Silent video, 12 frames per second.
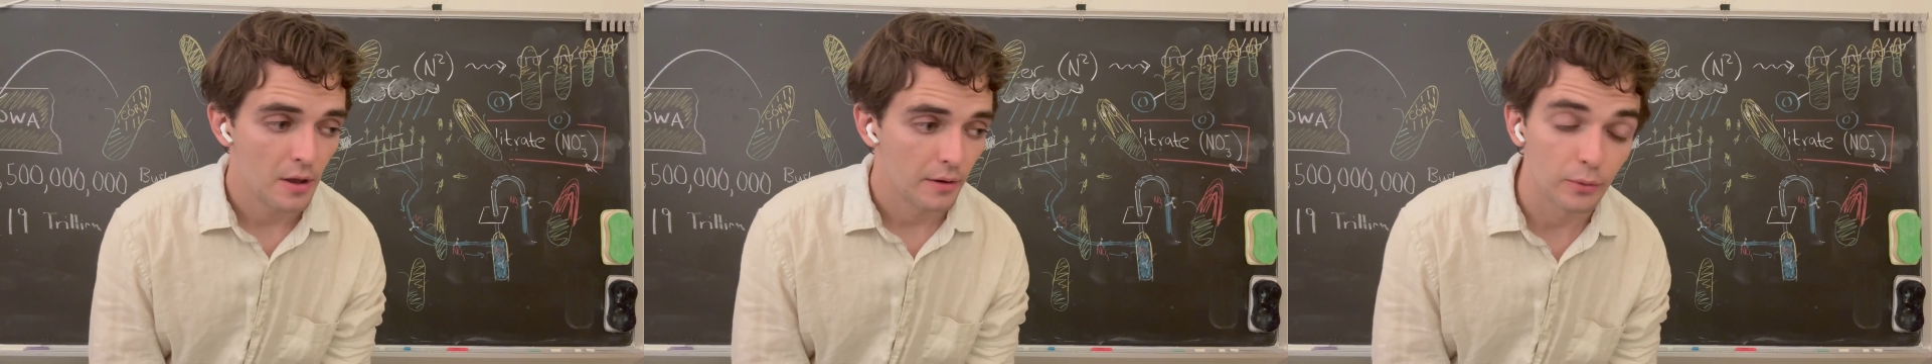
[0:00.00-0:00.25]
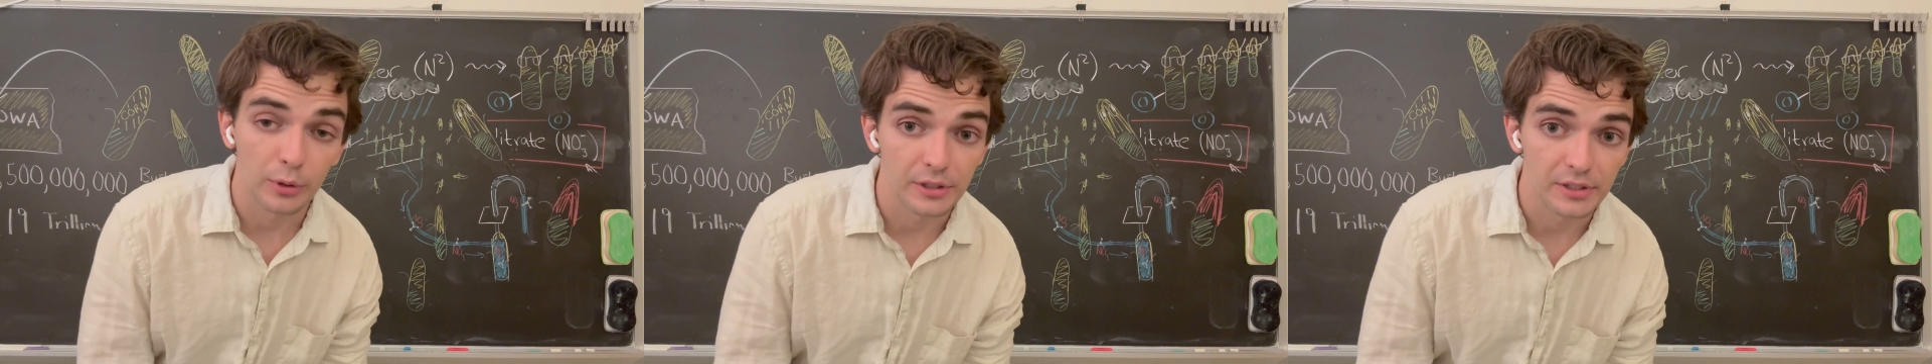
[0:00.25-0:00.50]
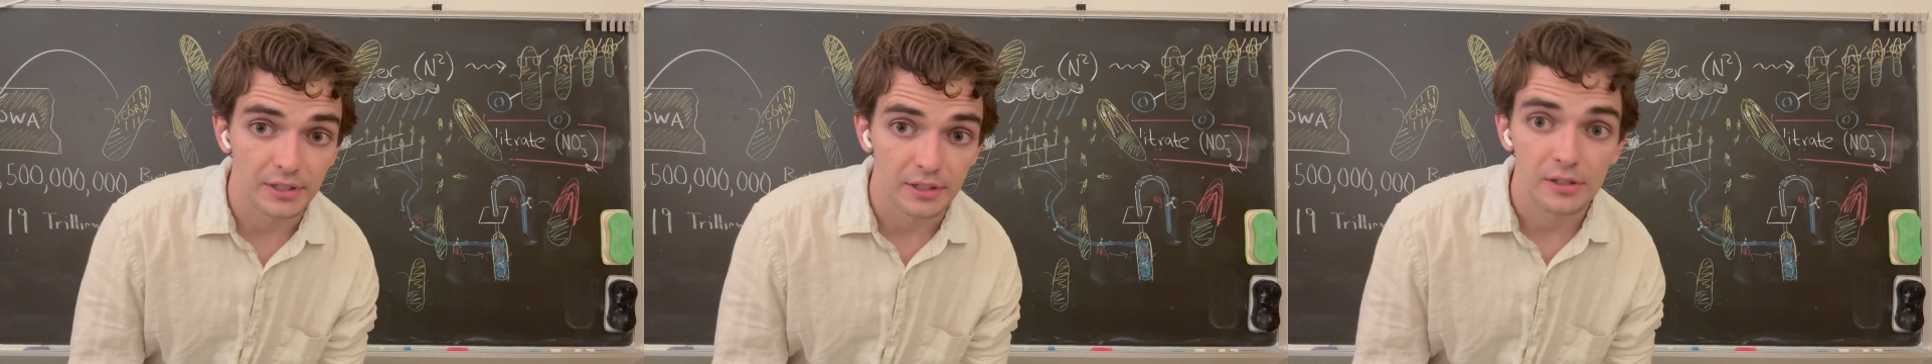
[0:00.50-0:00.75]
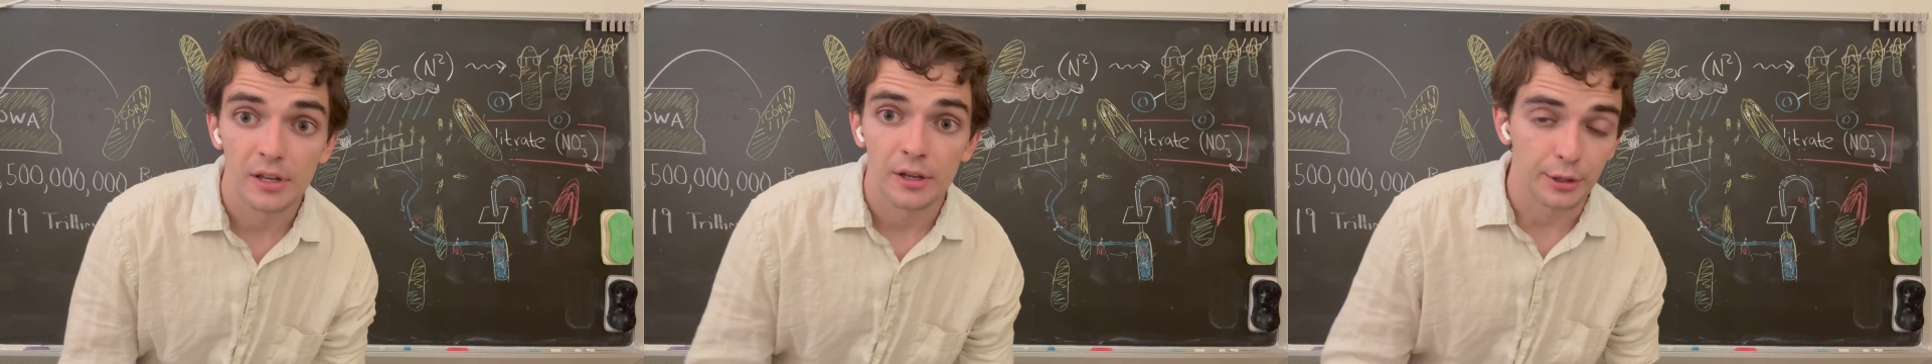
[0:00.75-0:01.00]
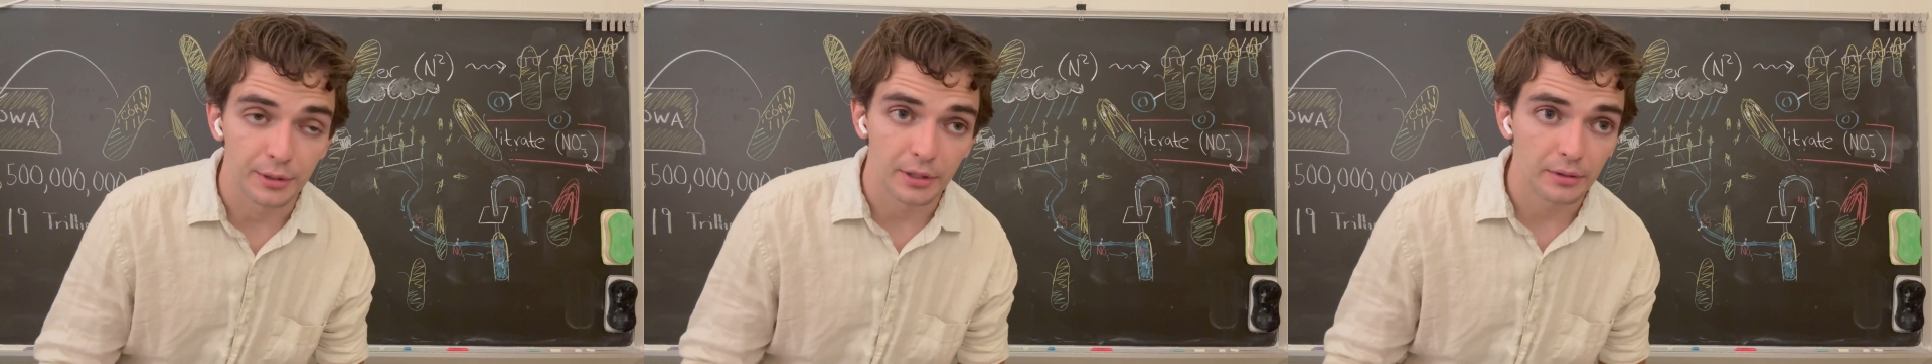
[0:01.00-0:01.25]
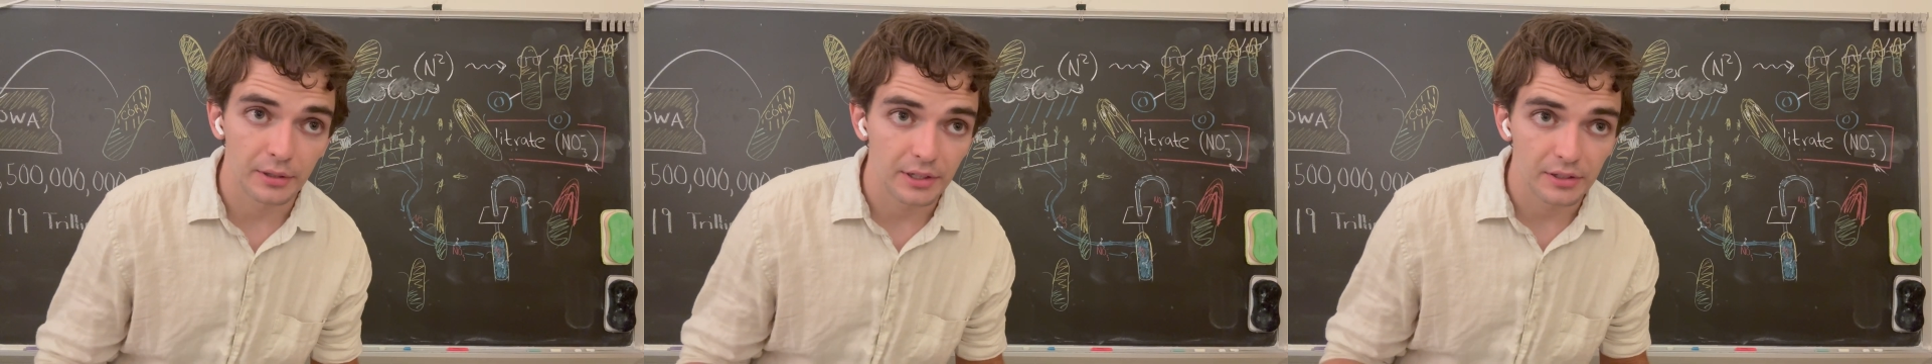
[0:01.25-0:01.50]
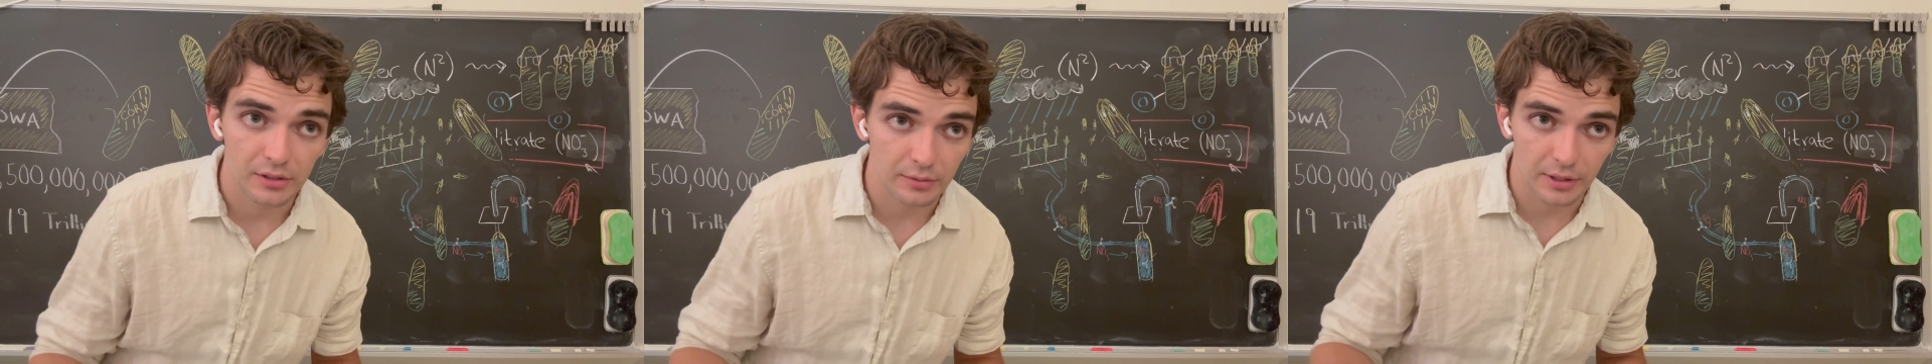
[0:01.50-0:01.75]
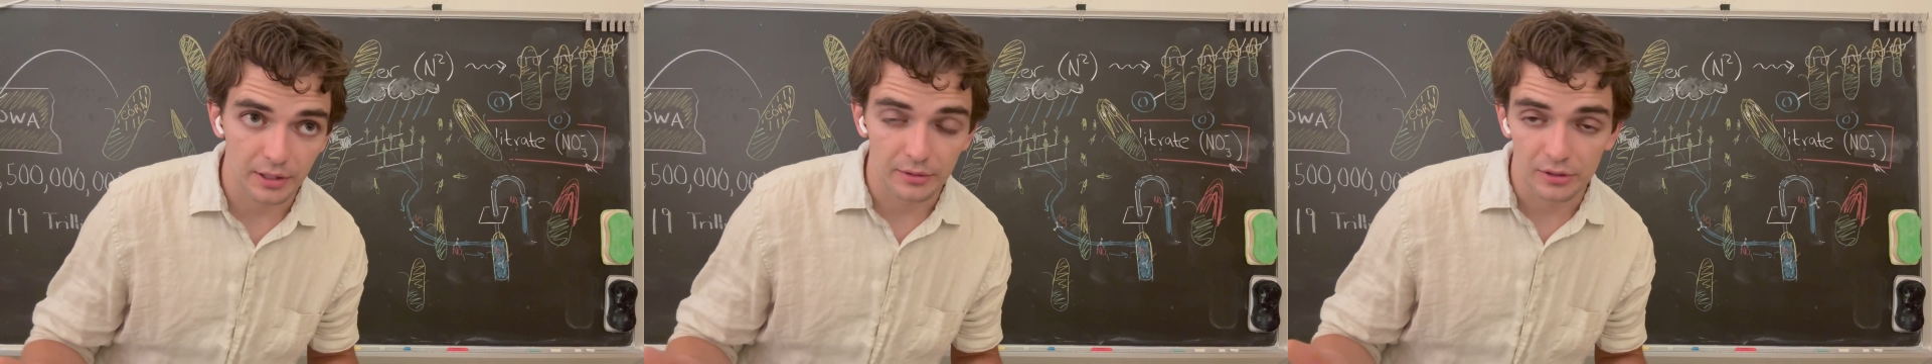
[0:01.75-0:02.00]
For instance, utilities
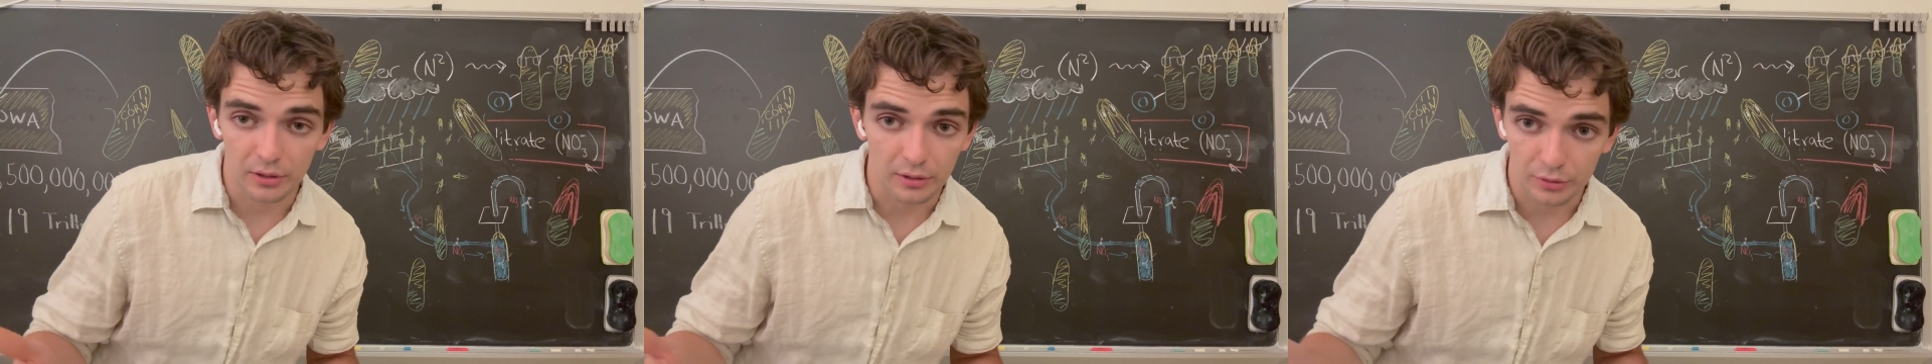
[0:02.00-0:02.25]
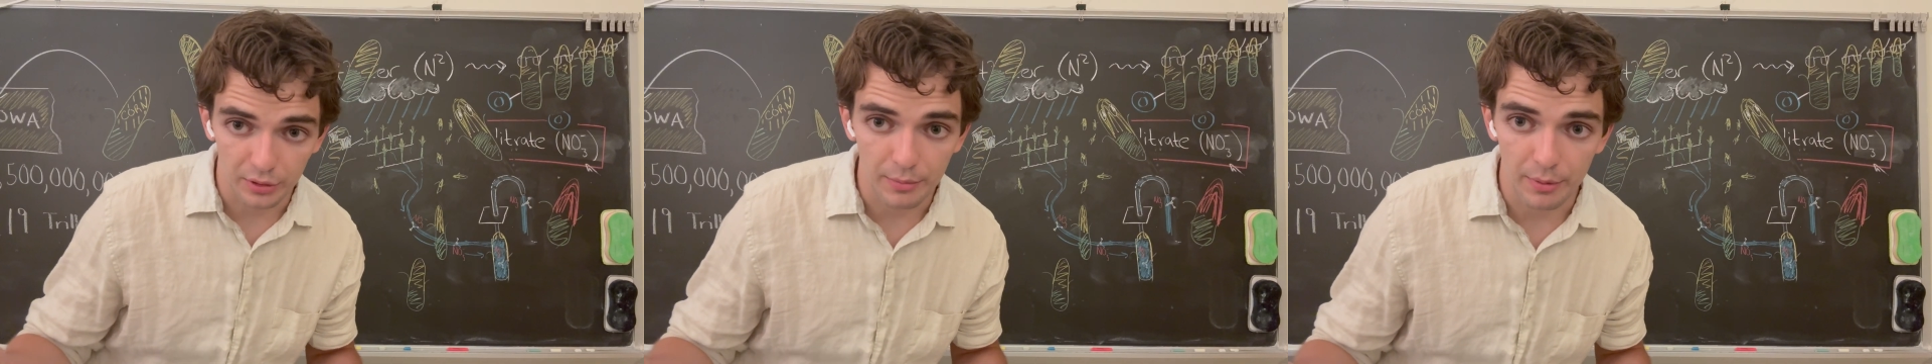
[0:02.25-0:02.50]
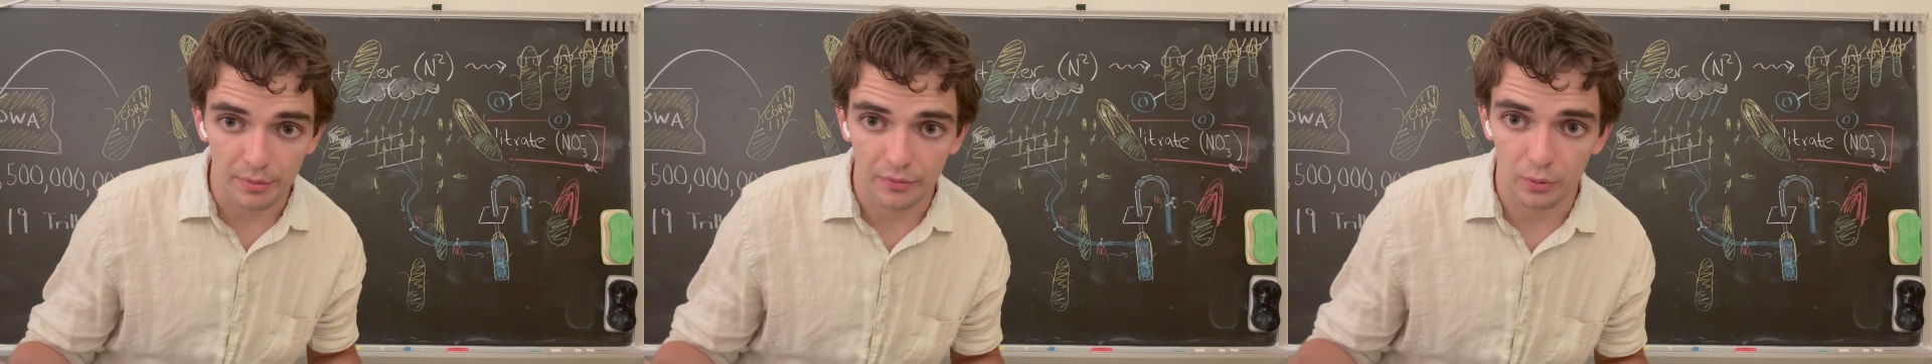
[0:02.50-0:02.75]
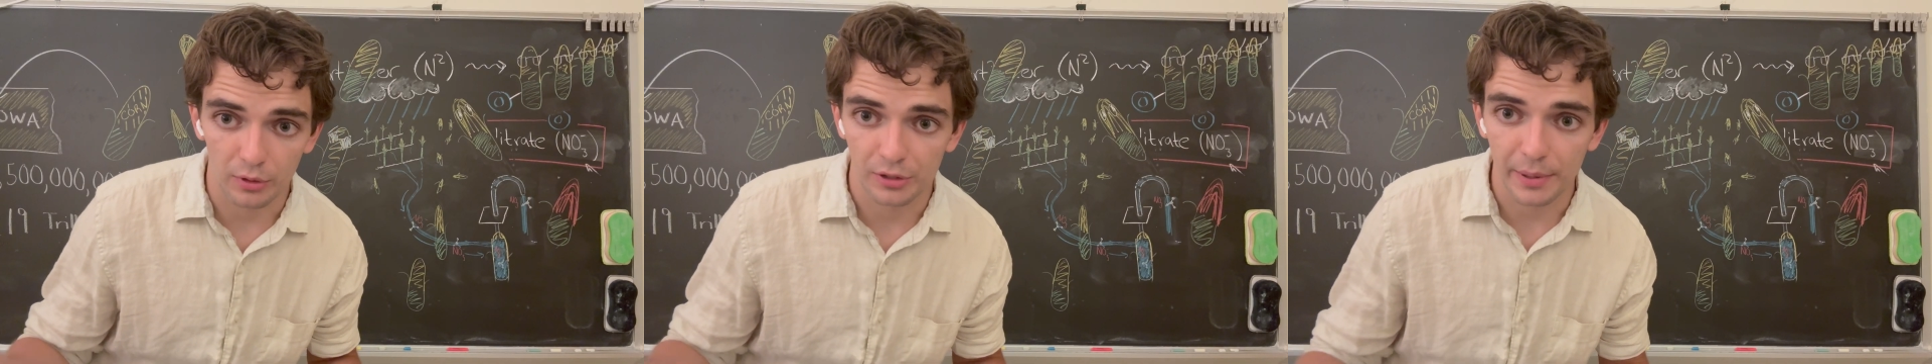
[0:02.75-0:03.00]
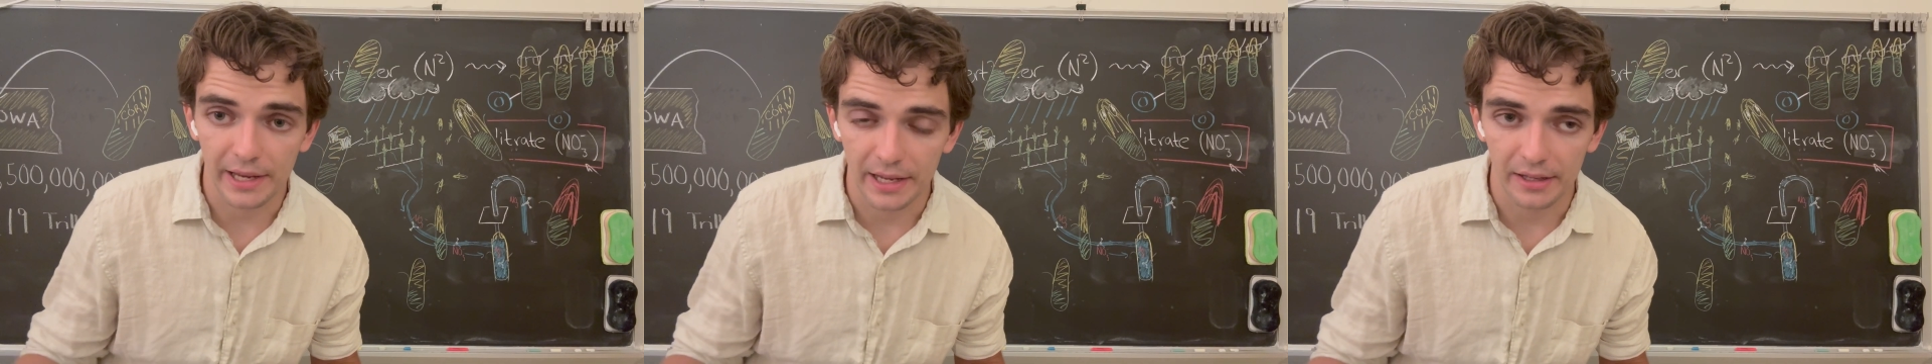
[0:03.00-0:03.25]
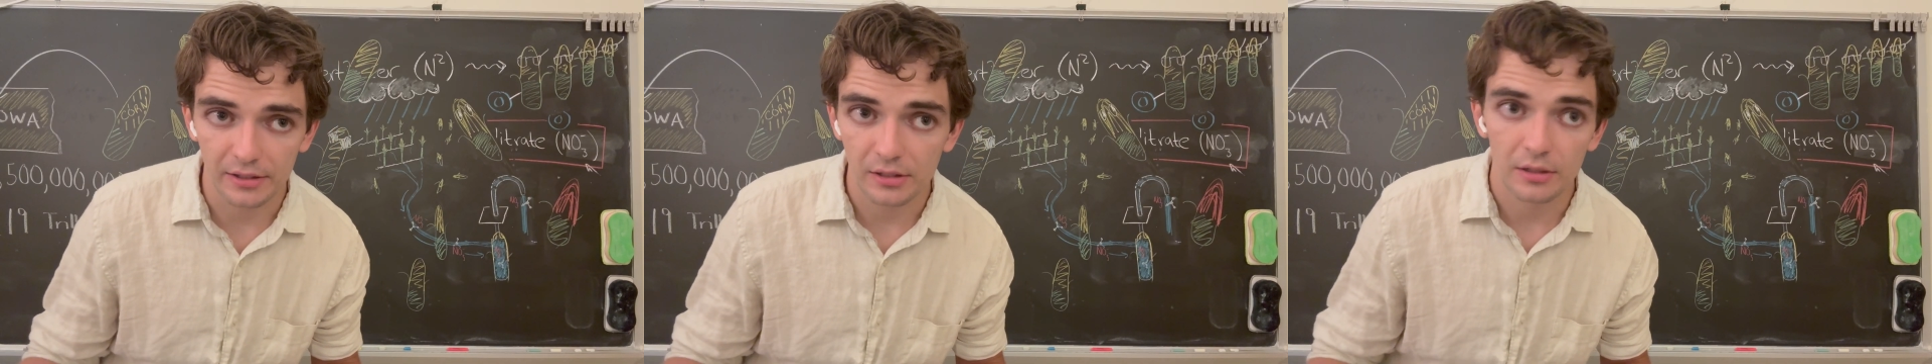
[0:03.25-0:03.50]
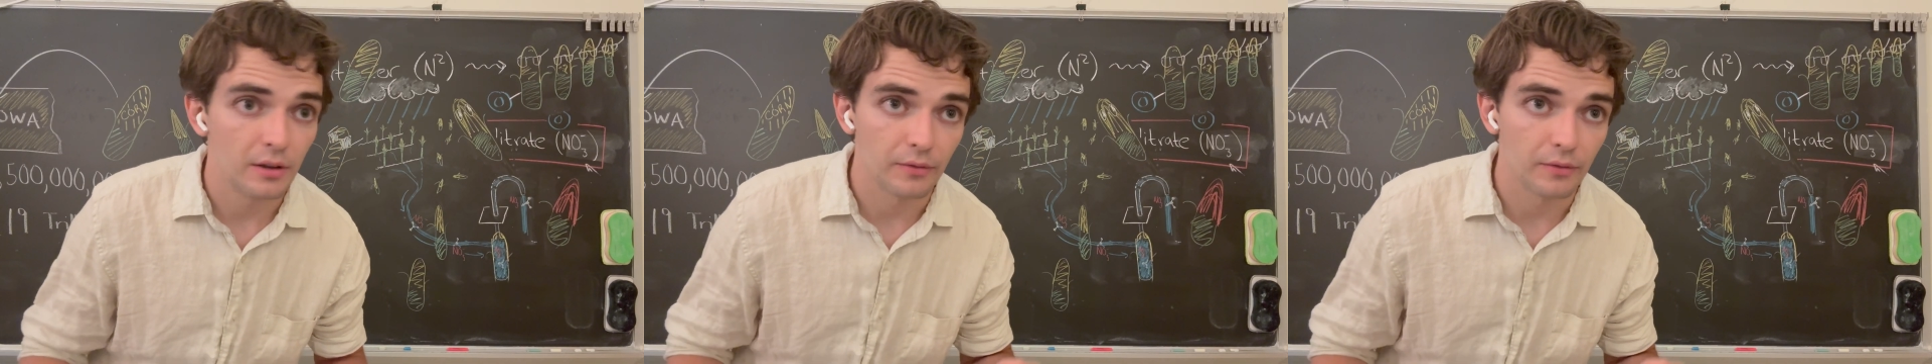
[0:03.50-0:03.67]
can start treatment before a spike hits,